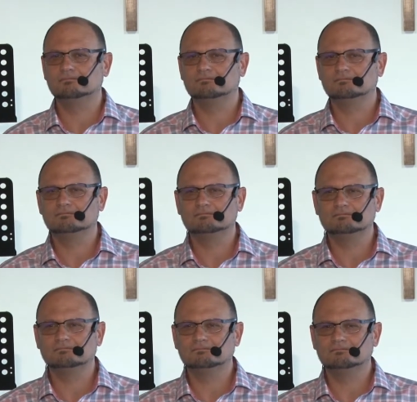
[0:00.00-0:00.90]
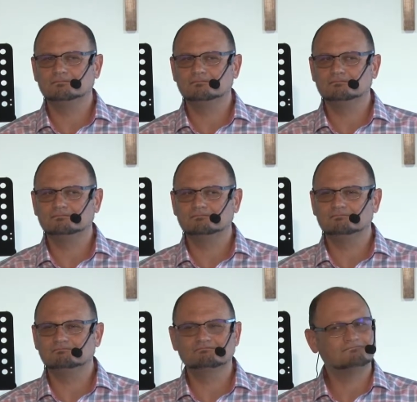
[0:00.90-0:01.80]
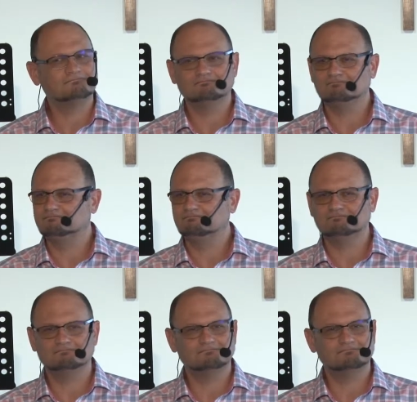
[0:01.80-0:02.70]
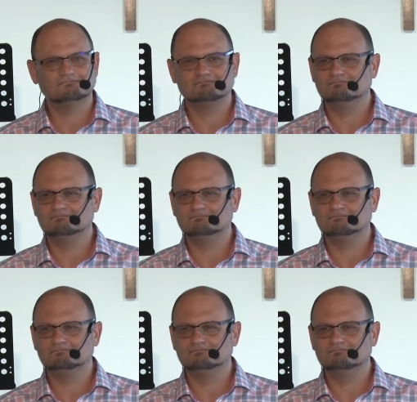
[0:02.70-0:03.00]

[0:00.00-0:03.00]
Nothing is said.